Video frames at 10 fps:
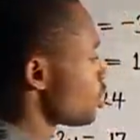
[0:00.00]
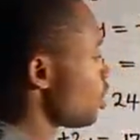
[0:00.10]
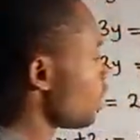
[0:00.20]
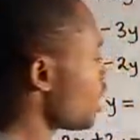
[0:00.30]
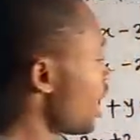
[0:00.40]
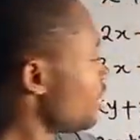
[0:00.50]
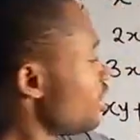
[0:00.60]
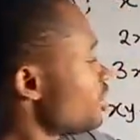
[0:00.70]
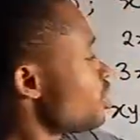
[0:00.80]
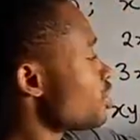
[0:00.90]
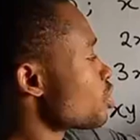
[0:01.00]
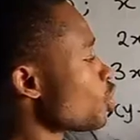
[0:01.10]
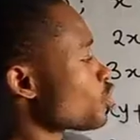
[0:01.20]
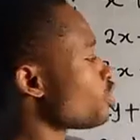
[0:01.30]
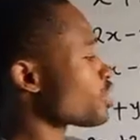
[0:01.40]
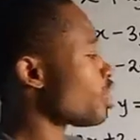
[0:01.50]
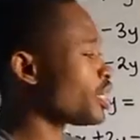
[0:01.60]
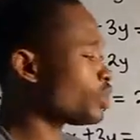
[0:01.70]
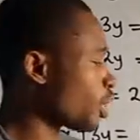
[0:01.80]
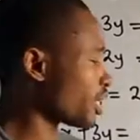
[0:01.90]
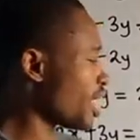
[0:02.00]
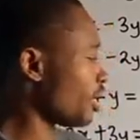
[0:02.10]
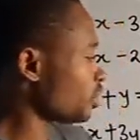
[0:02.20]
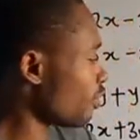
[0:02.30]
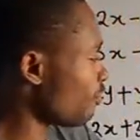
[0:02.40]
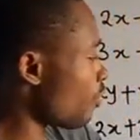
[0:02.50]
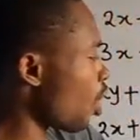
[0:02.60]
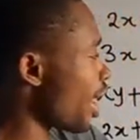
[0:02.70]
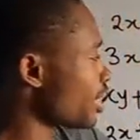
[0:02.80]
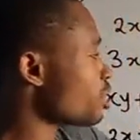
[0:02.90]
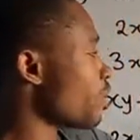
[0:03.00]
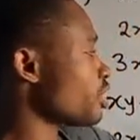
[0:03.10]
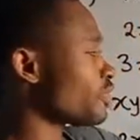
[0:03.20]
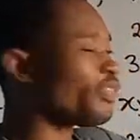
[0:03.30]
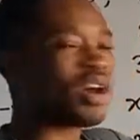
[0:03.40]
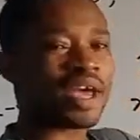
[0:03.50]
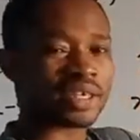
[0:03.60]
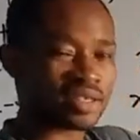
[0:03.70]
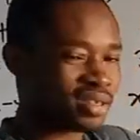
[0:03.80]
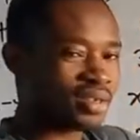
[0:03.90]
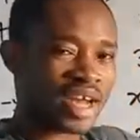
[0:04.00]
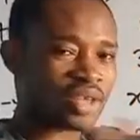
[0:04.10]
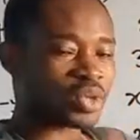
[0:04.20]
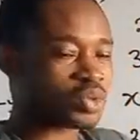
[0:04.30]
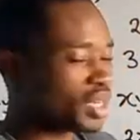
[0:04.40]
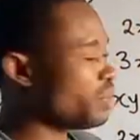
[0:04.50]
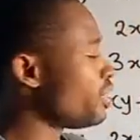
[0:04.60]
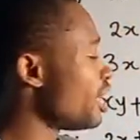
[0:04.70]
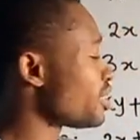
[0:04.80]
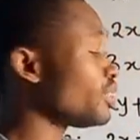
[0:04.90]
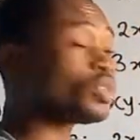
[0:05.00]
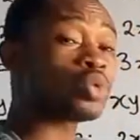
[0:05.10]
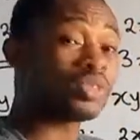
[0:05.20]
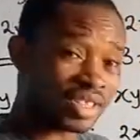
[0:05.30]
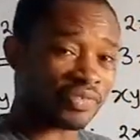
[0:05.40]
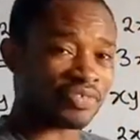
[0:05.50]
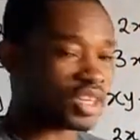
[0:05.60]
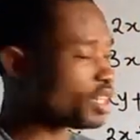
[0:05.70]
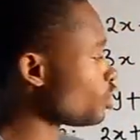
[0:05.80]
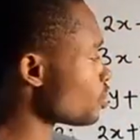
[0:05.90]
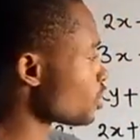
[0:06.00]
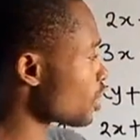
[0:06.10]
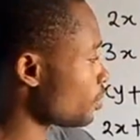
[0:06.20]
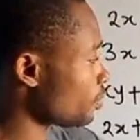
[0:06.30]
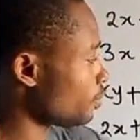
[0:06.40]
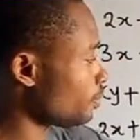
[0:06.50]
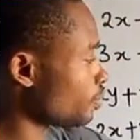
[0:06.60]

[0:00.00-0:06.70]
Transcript: So looking at this, just go straight on and work it out. 4x minus 4x, you know, that's what you're eliminating. It will definitely go to 0.